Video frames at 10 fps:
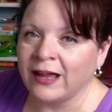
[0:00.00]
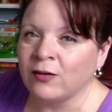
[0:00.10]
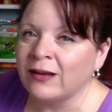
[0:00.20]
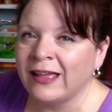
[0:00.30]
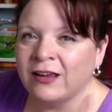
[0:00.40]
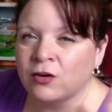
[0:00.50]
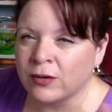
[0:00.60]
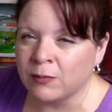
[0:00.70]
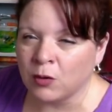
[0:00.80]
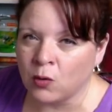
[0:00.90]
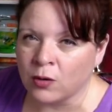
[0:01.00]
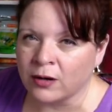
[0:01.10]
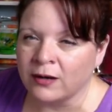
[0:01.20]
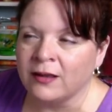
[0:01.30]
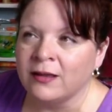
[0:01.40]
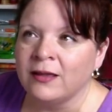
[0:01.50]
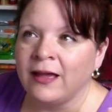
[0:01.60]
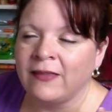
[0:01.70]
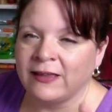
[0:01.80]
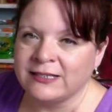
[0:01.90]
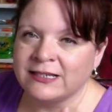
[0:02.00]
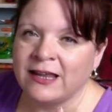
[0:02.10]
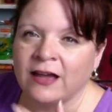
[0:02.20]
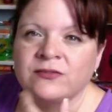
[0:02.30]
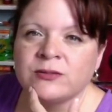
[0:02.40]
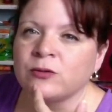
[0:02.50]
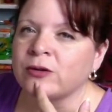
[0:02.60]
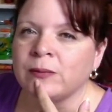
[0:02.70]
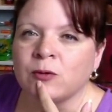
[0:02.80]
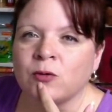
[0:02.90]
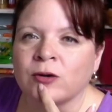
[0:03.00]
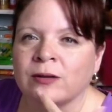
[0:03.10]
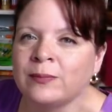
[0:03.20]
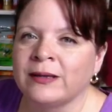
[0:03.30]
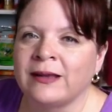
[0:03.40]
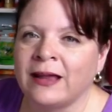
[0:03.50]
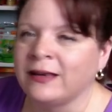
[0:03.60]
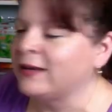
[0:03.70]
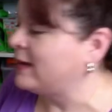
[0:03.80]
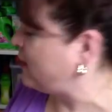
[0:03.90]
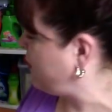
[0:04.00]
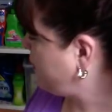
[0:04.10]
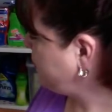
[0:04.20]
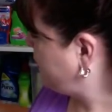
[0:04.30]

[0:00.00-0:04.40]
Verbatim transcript: I don't like cream corn. And they did have some cream corn, but I didn't get that.